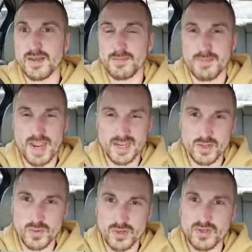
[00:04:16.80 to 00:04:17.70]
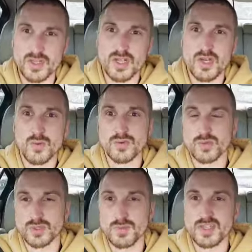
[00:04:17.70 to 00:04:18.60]
manual, which
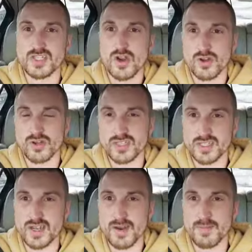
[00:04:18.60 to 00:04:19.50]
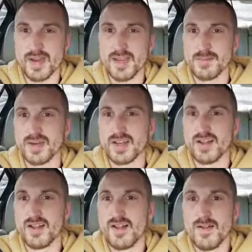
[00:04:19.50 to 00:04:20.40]
was much harder to come by, but
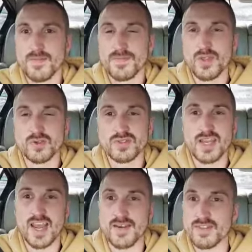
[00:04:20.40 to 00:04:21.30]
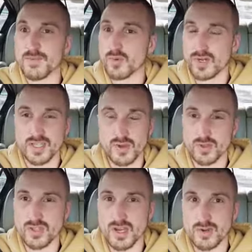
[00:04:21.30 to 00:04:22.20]
those that have them really
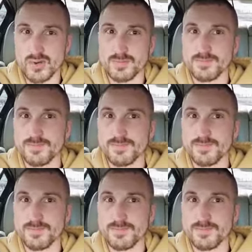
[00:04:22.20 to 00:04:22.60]
hold on to them.